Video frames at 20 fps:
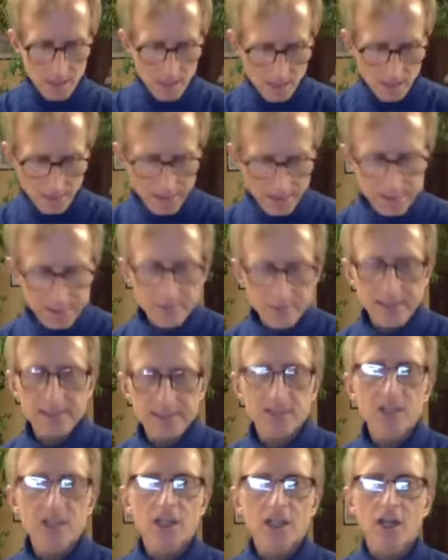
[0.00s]
Okay, so that's
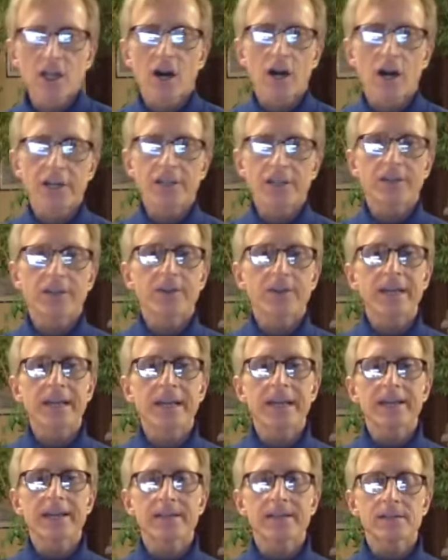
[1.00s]
clawing your
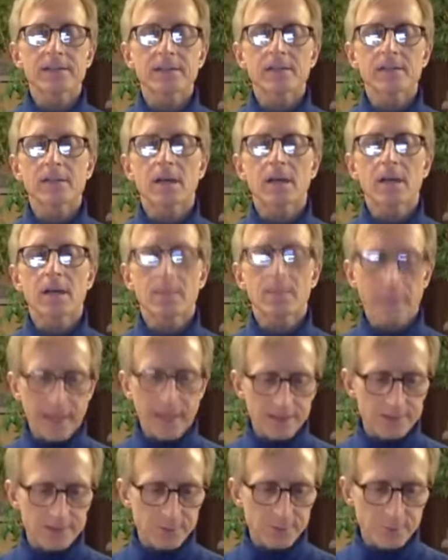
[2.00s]
hands,
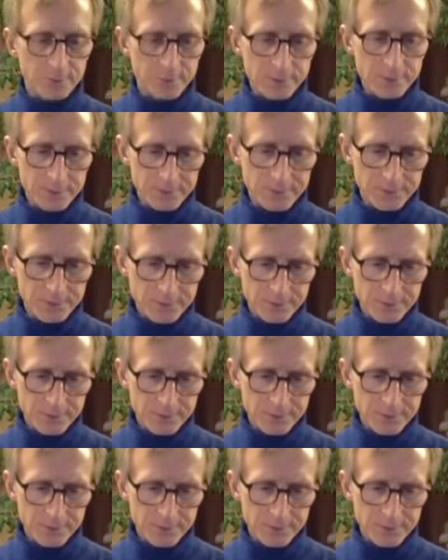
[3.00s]
pads and roots.